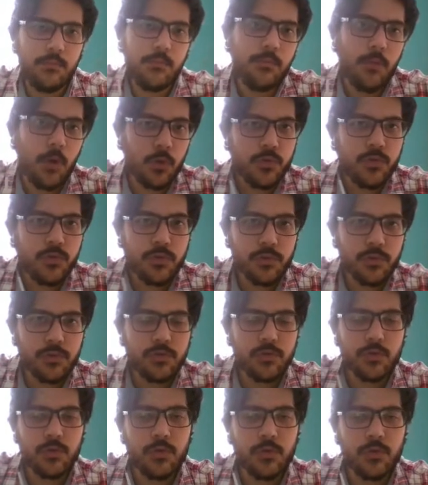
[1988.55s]
most
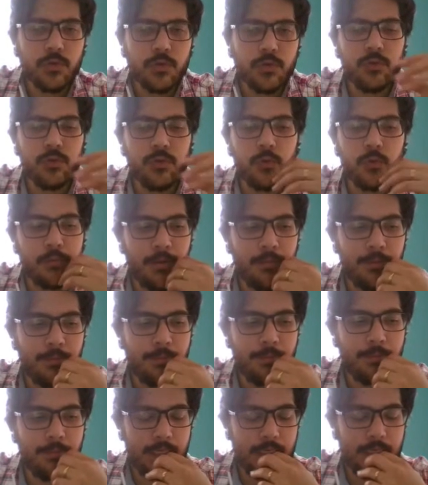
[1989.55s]
schools would
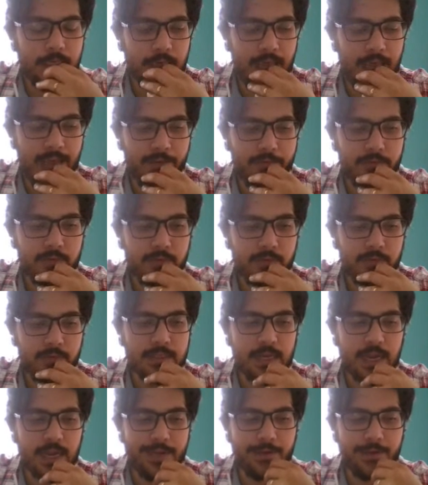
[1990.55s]
probably have this
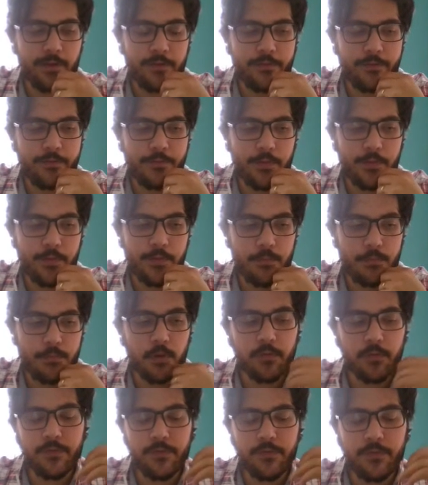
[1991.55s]
kind of
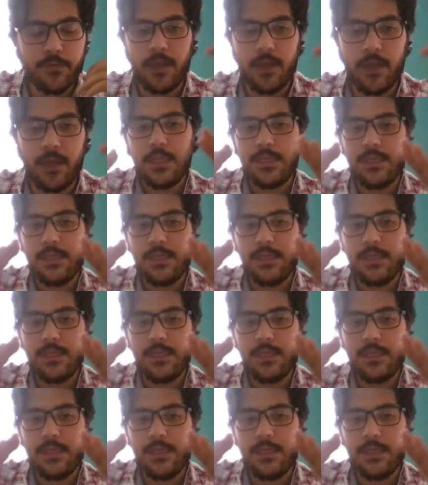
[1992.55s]
profile.